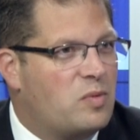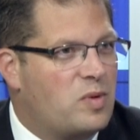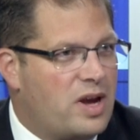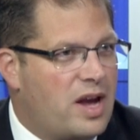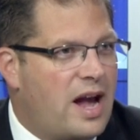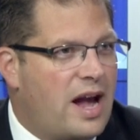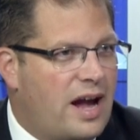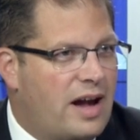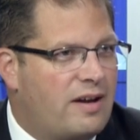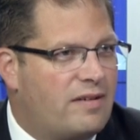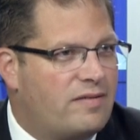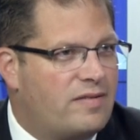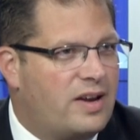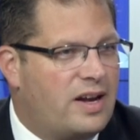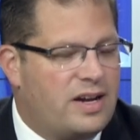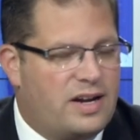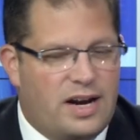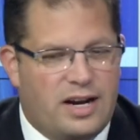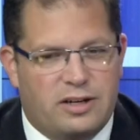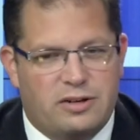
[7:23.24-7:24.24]
we have,
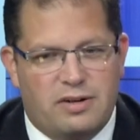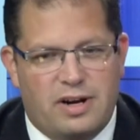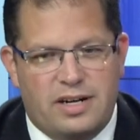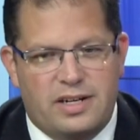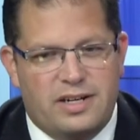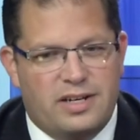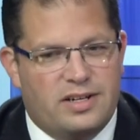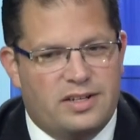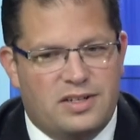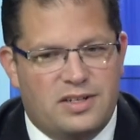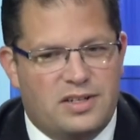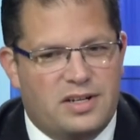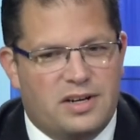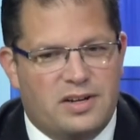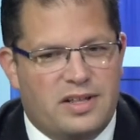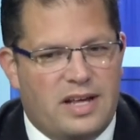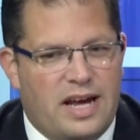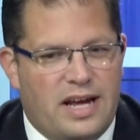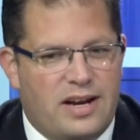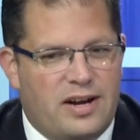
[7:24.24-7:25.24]
and I tried to
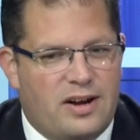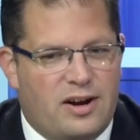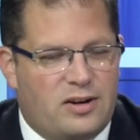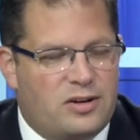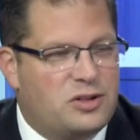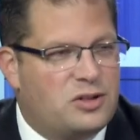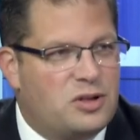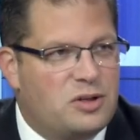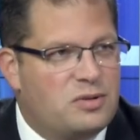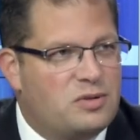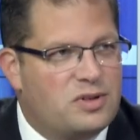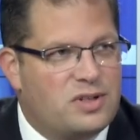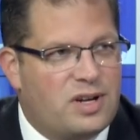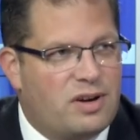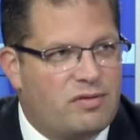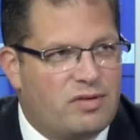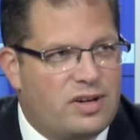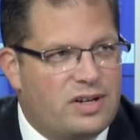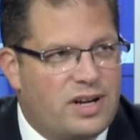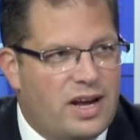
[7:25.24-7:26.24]
instill that in our students
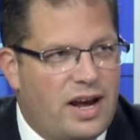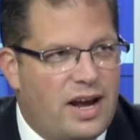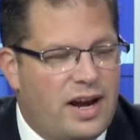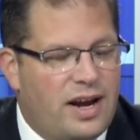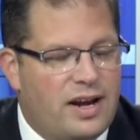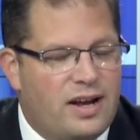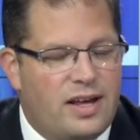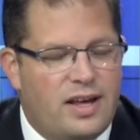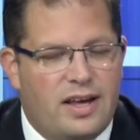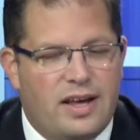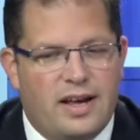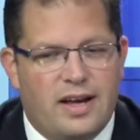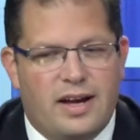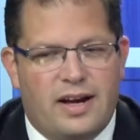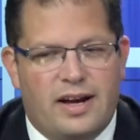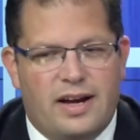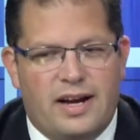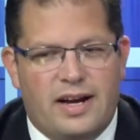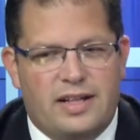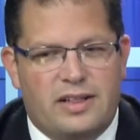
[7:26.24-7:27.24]
every day,
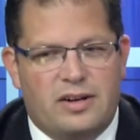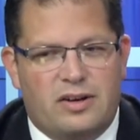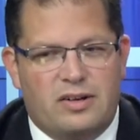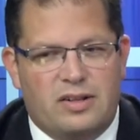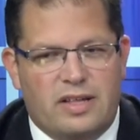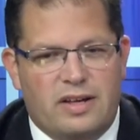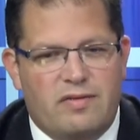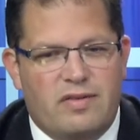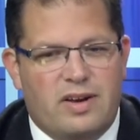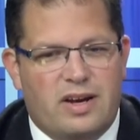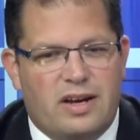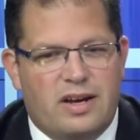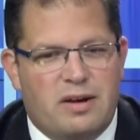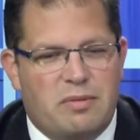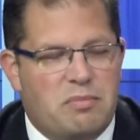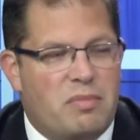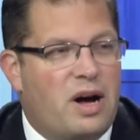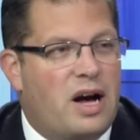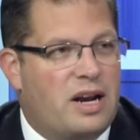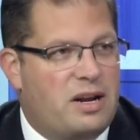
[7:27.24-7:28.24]
and they're a living
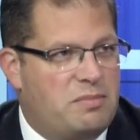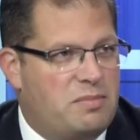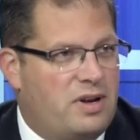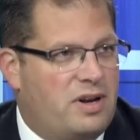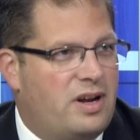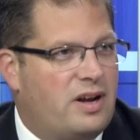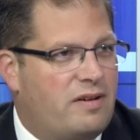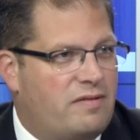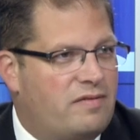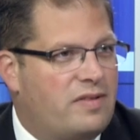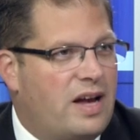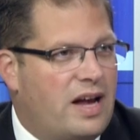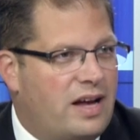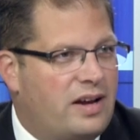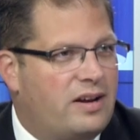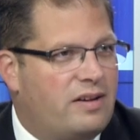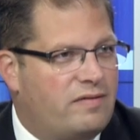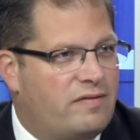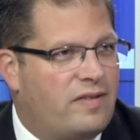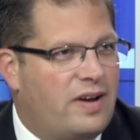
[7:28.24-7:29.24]
embodiment of
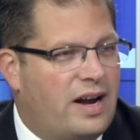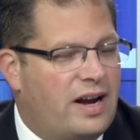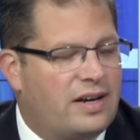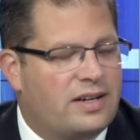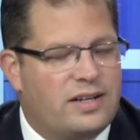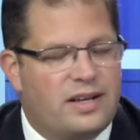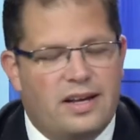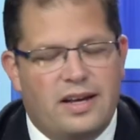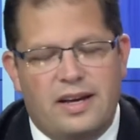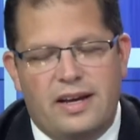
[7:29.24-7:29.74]
that, in fact.